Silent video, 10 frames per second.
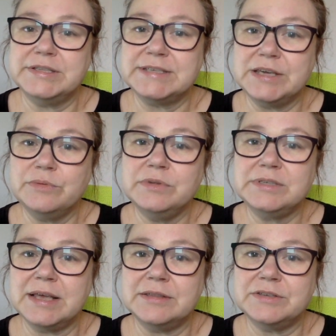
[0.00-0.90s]
skills
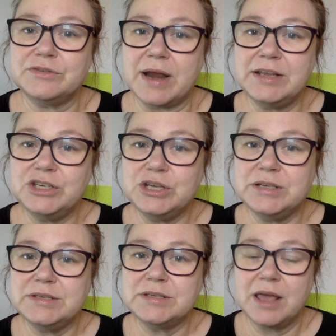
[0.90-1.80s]
and
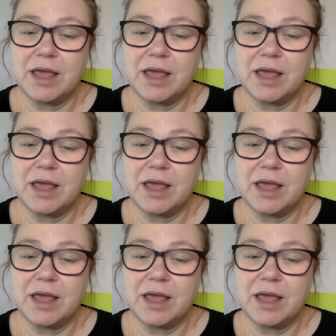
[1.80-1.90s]
strategies,